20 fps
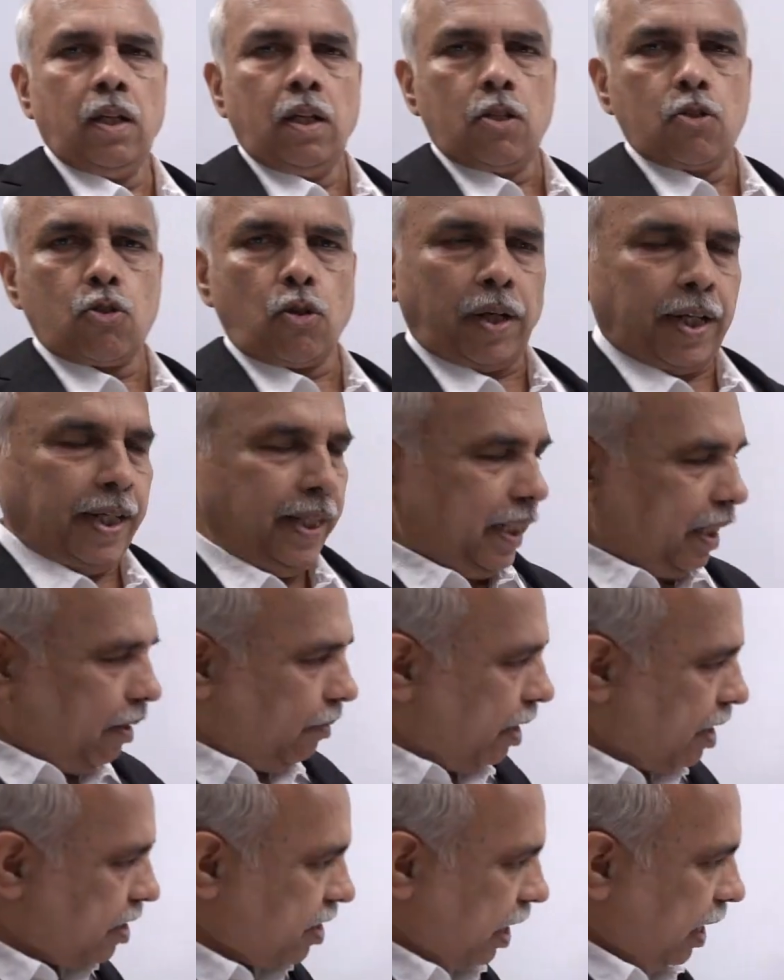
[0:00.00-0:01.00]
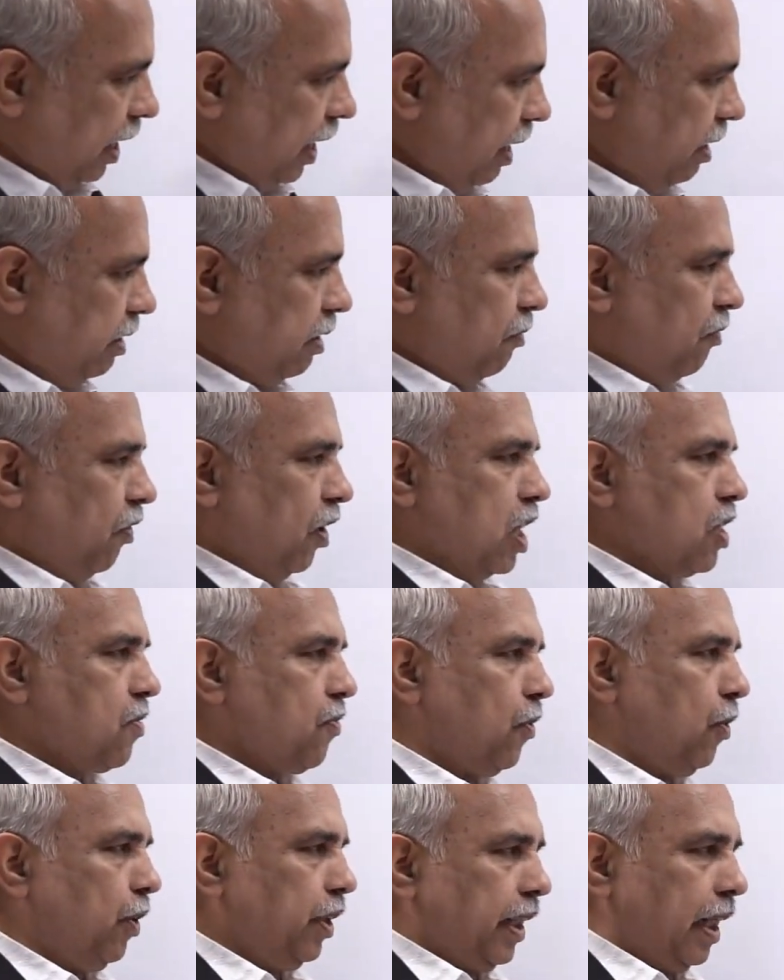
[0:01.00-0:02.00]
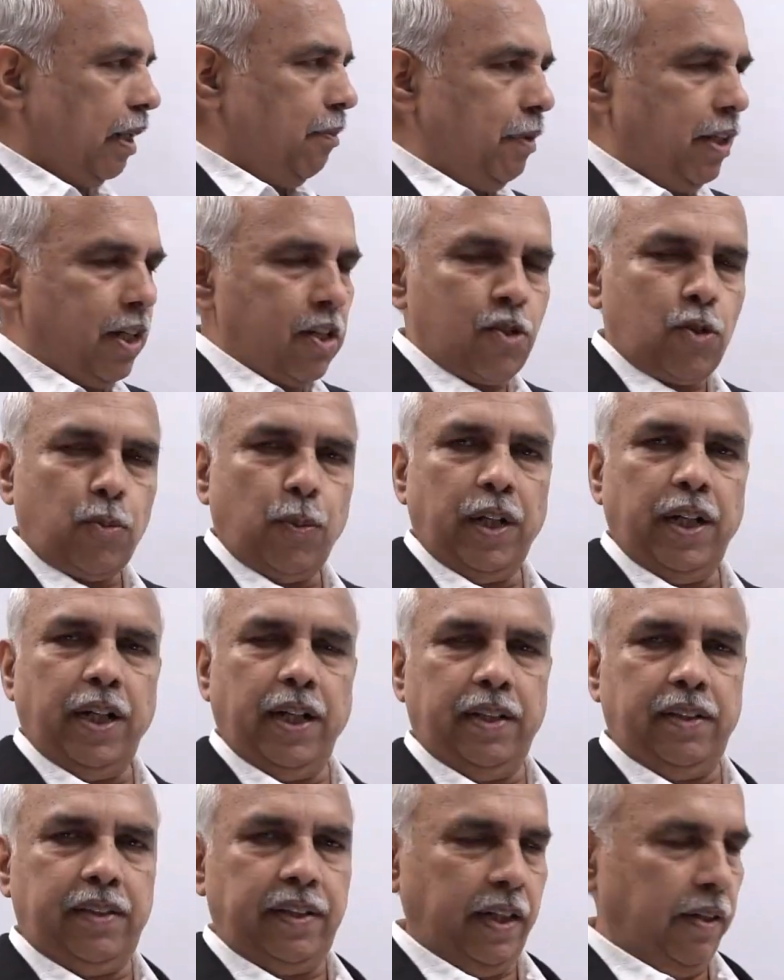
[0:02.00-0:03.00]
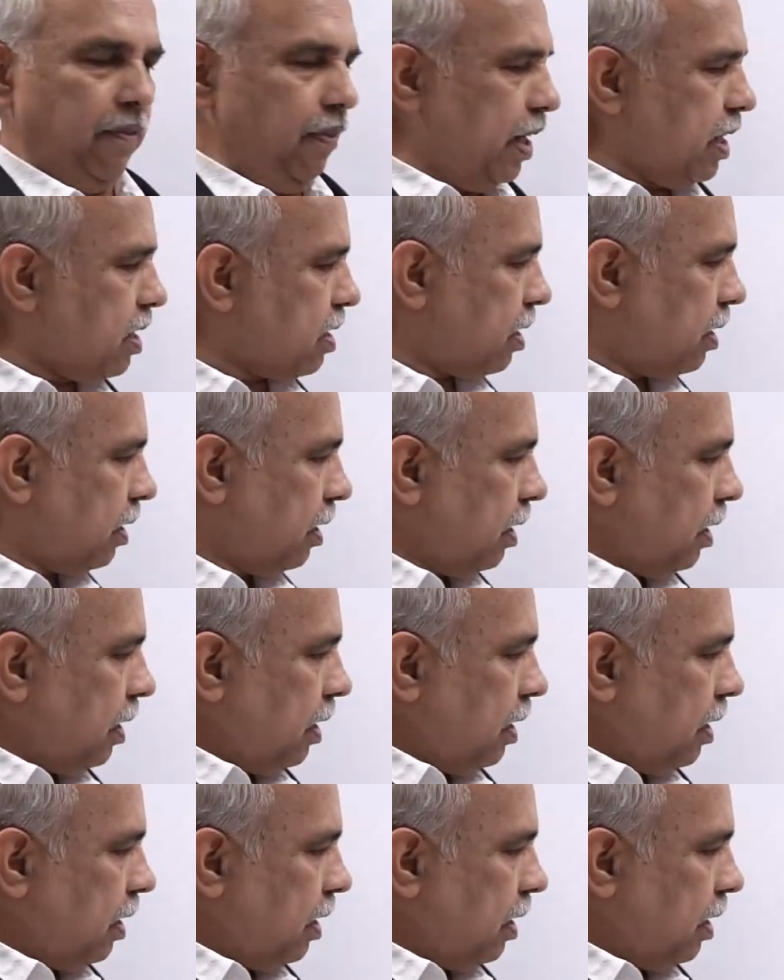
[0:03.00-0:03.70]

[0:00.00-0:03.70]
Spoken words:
So individually, the first fruit can be distributed in 3 ways.